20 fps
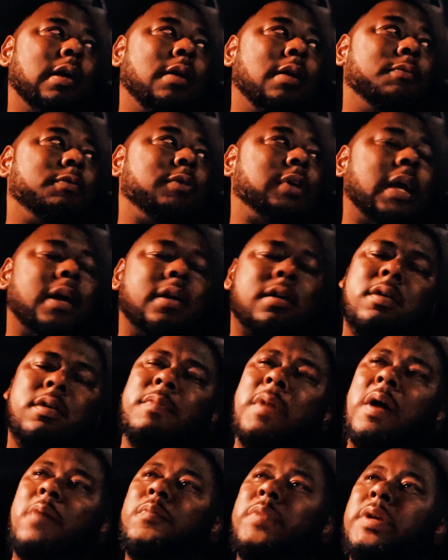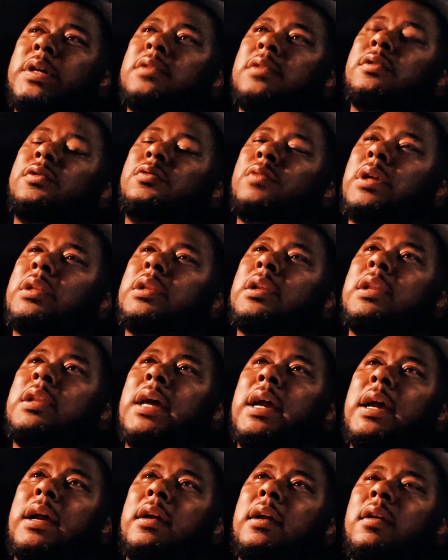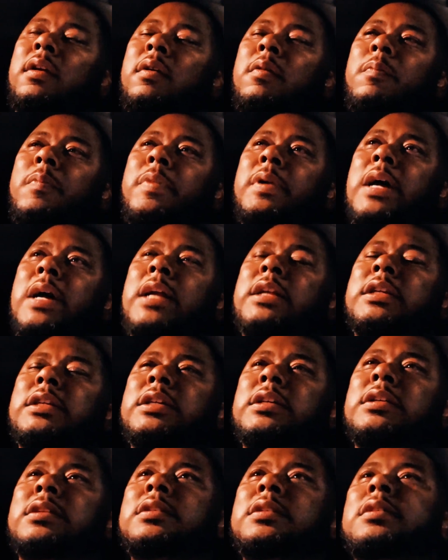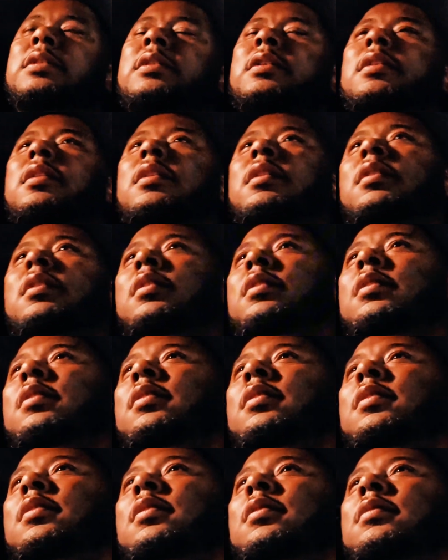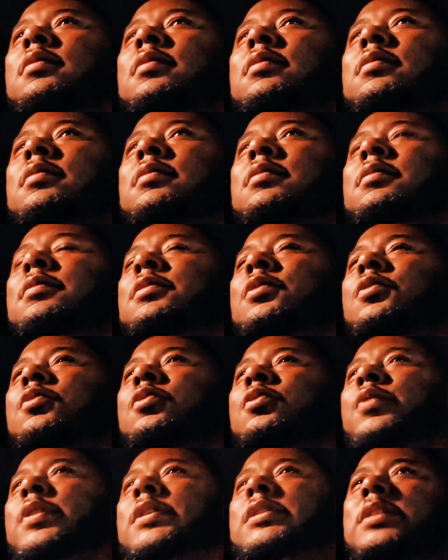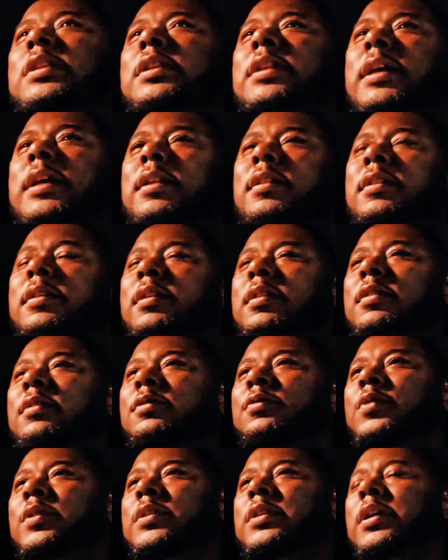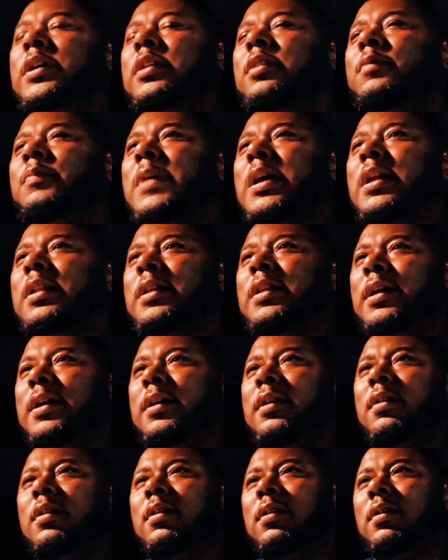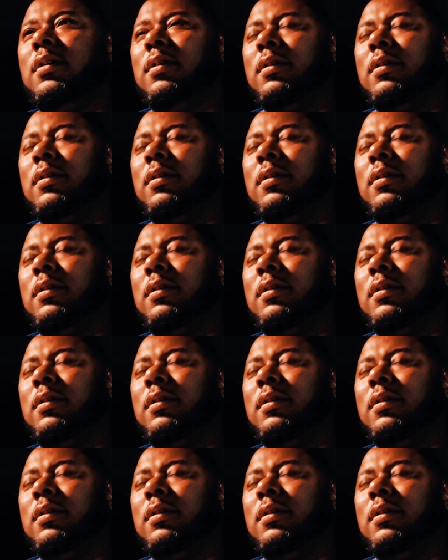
I'm going to take care of my business throughout the day. But I just, so coincidentally, towards the end of my day,